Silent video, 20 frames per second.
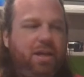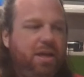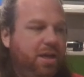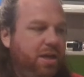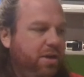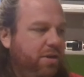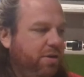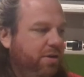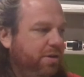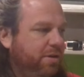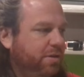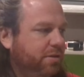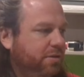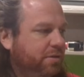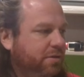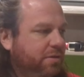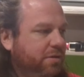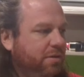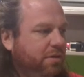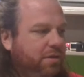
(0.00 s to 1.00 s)
here and
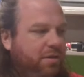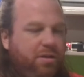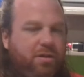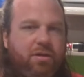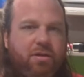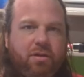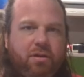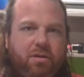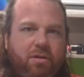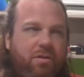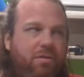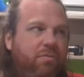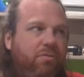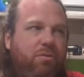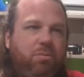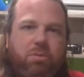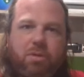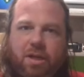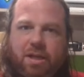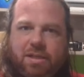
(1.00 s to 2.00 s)

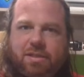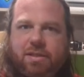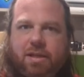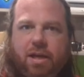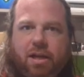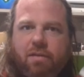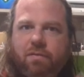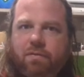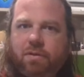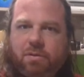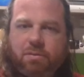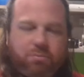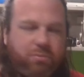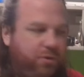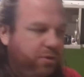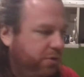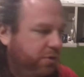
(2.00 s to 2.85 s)
replace that if you